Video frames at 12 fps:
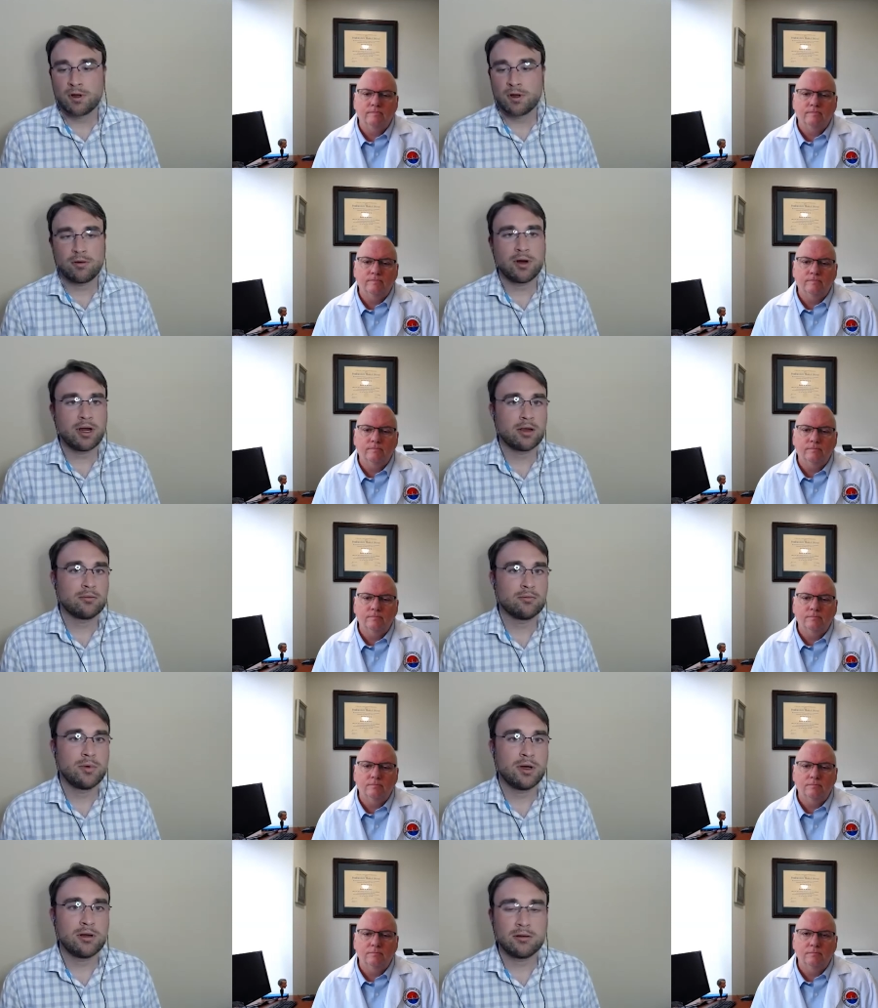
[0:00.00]
Speaker 1: employment. All right.
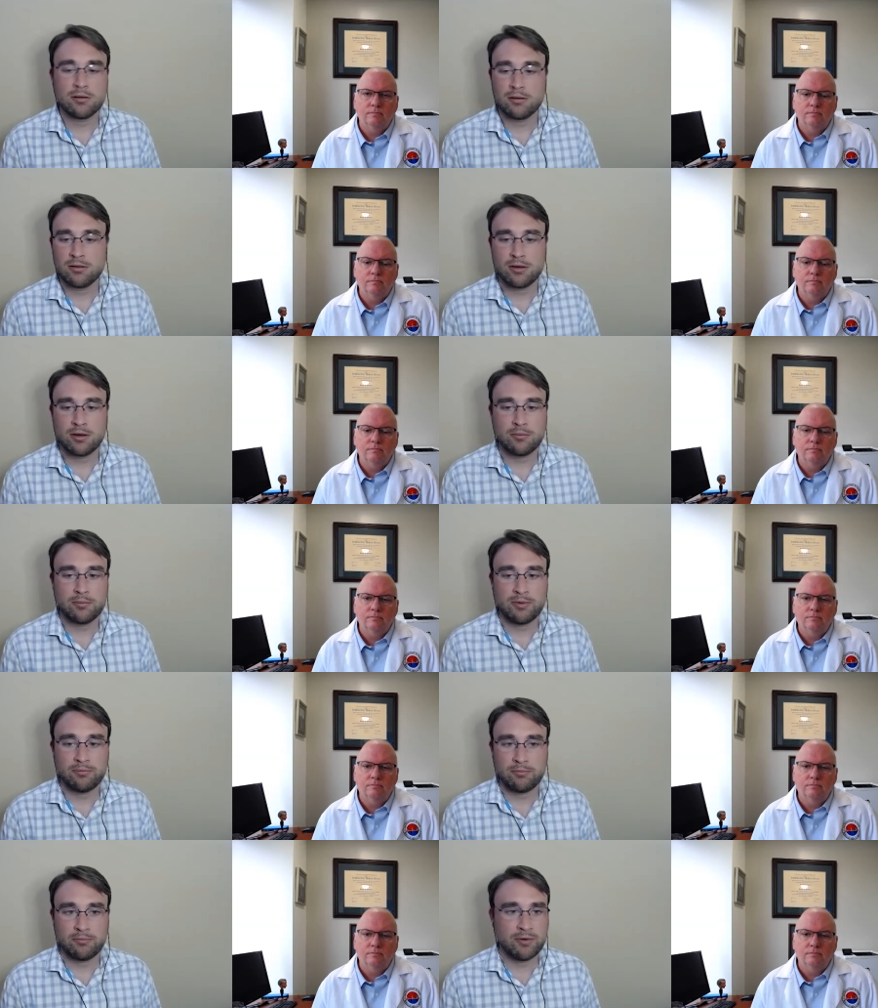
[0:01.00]
Well,
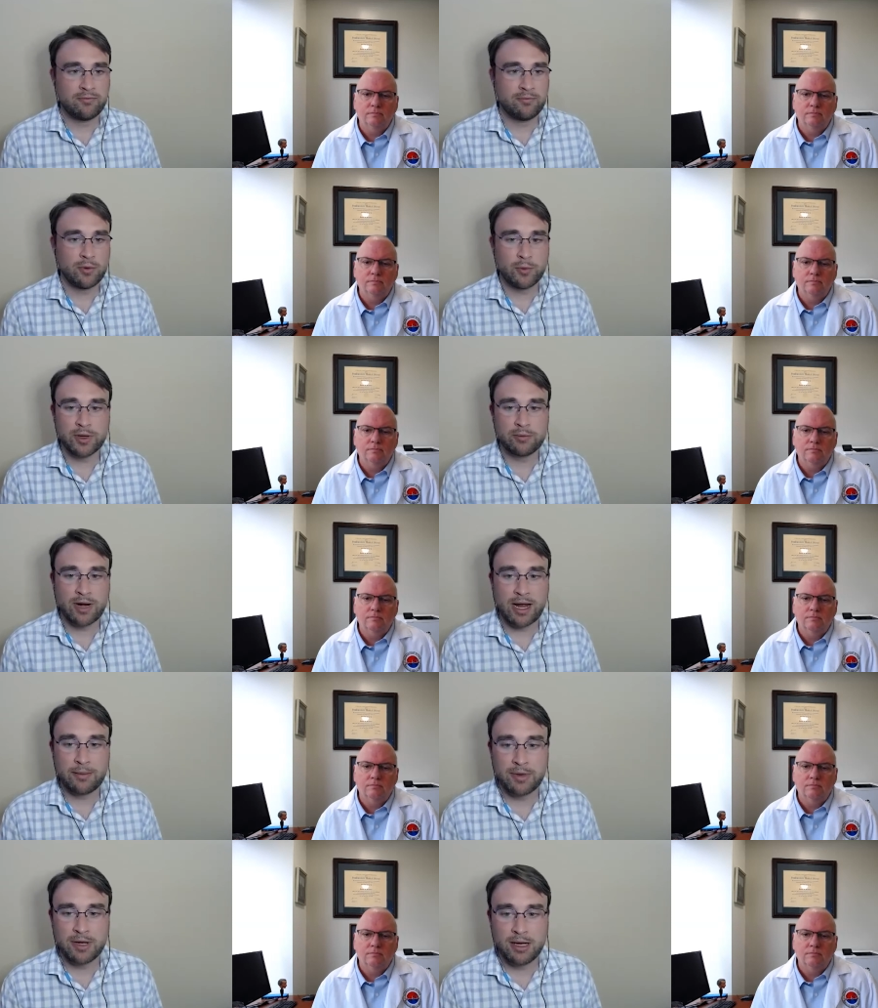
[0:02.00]
but before we
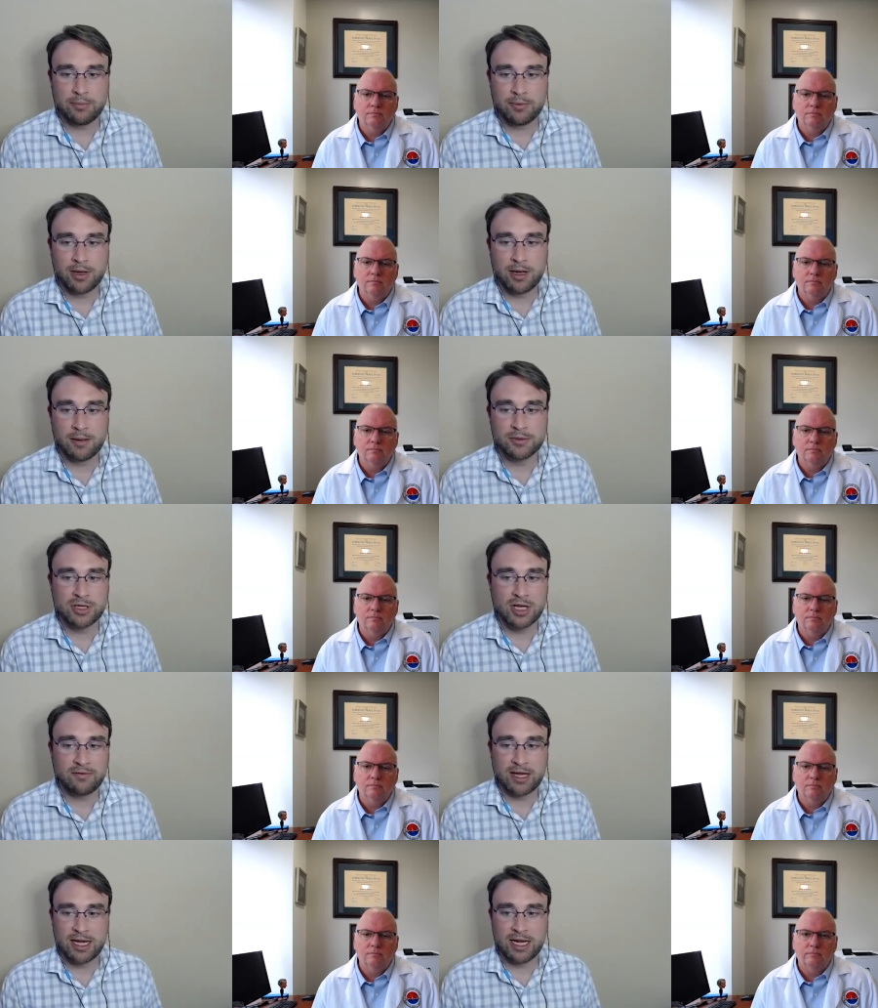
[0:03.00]
wrap up, um, do
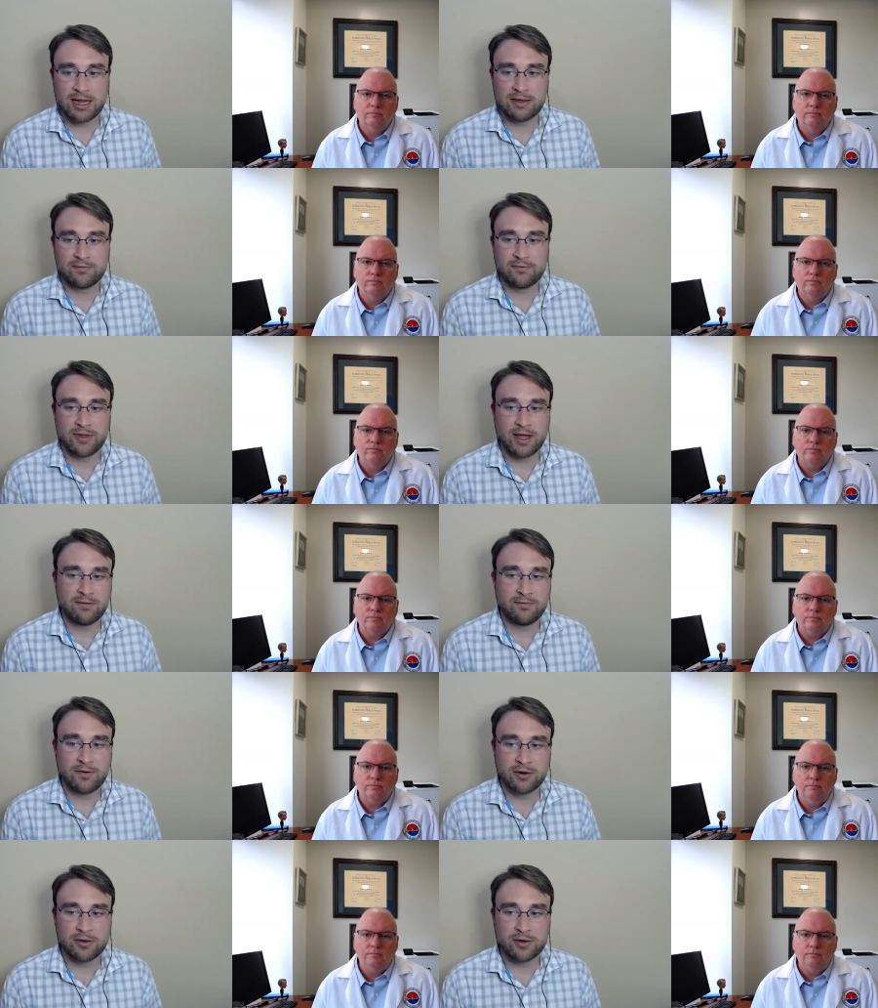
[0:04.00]
you have
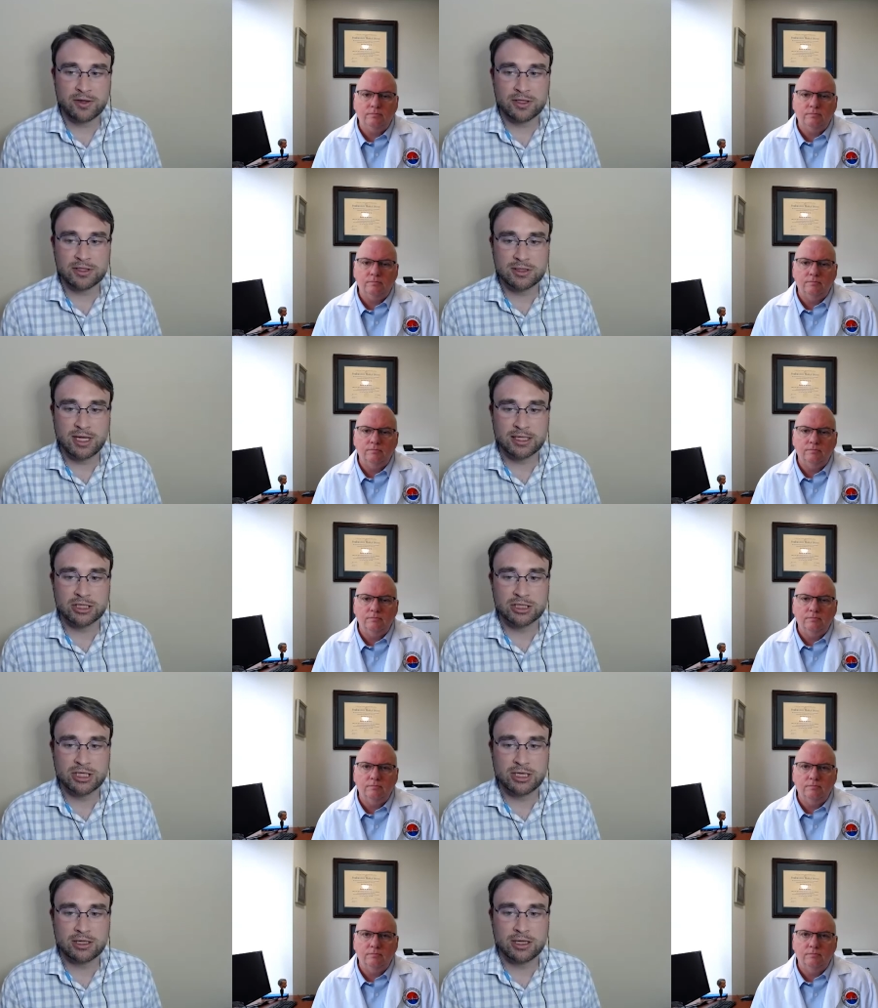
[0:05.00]
anything further that you'd like to
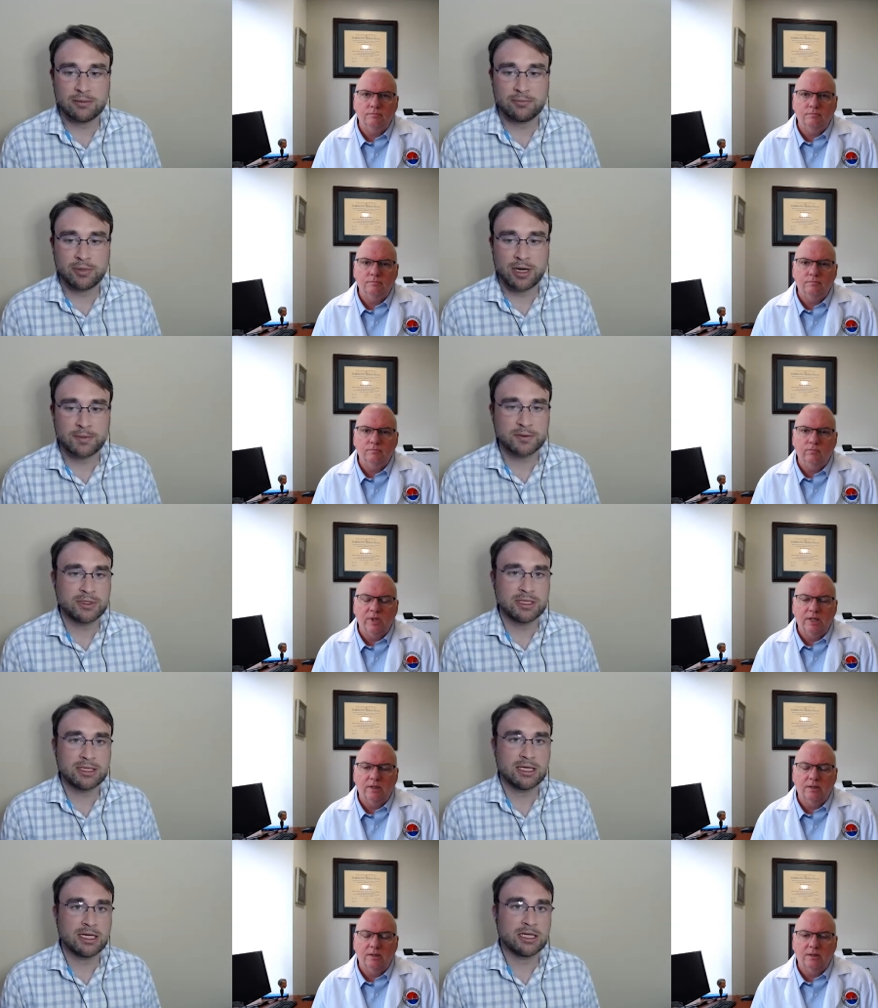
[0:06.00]
share that perhaps we
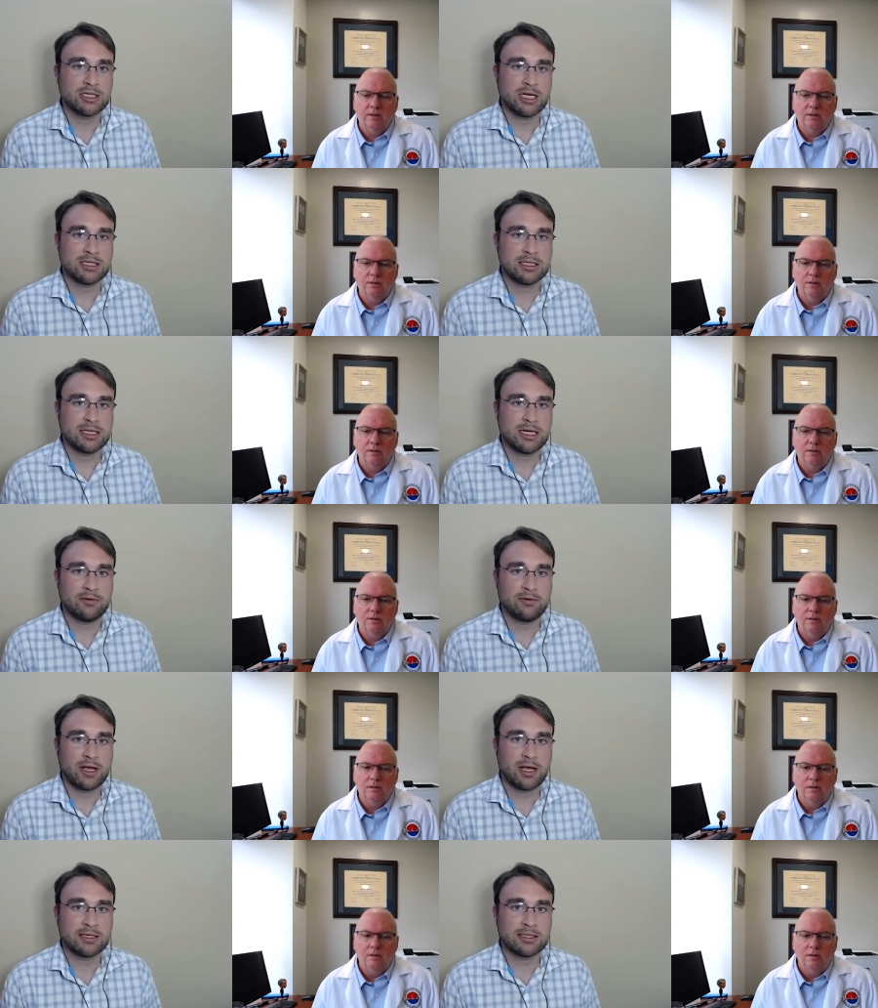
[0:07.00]
didn't get a chance to
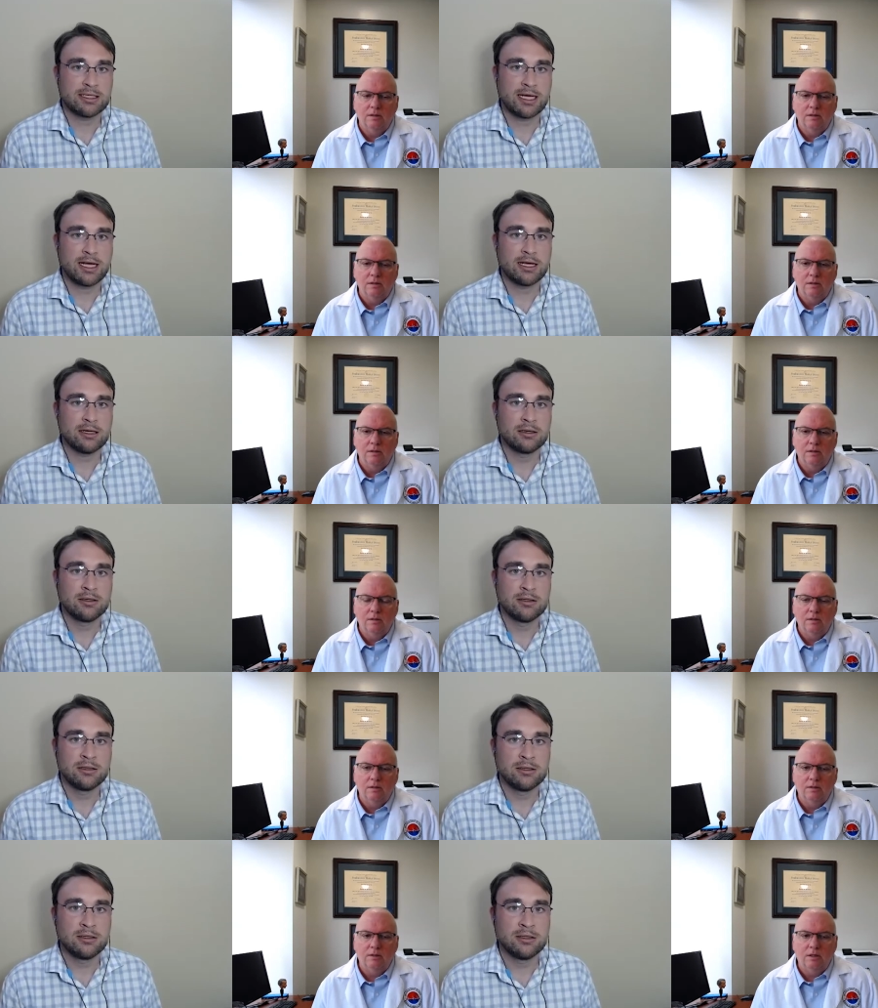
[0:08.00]
cover yet today?
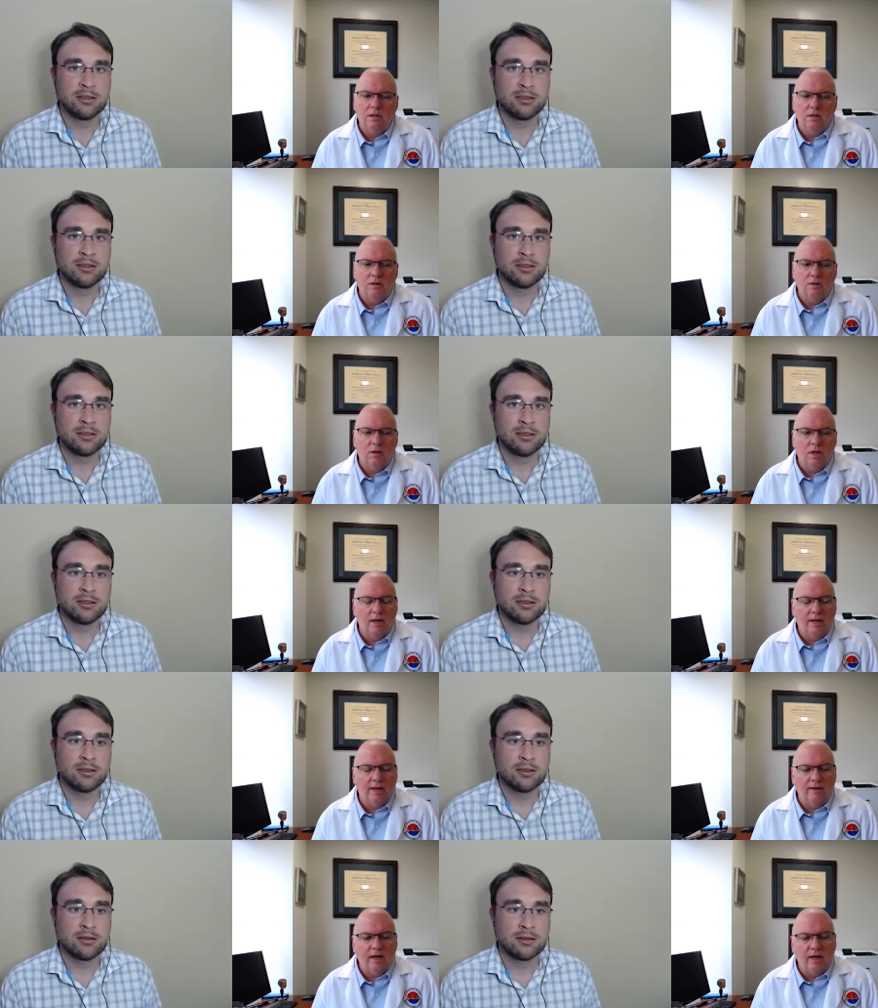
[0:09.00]
Speaker 2: No,
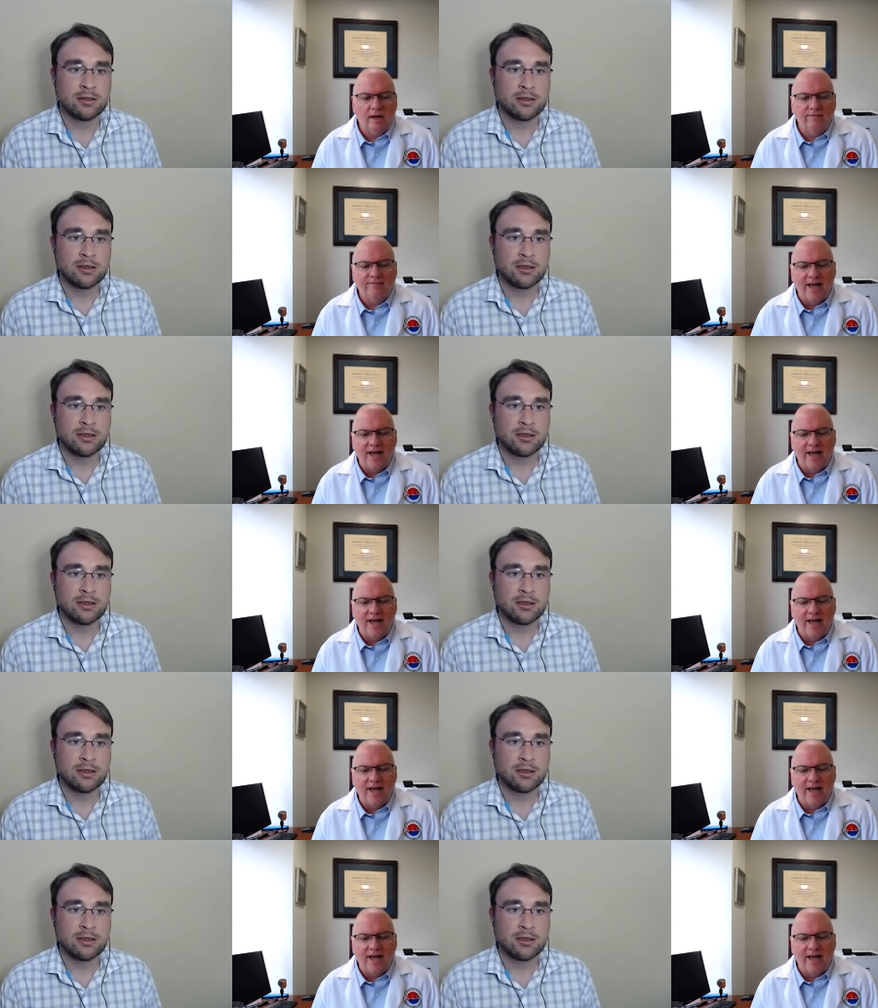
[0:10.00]
I, I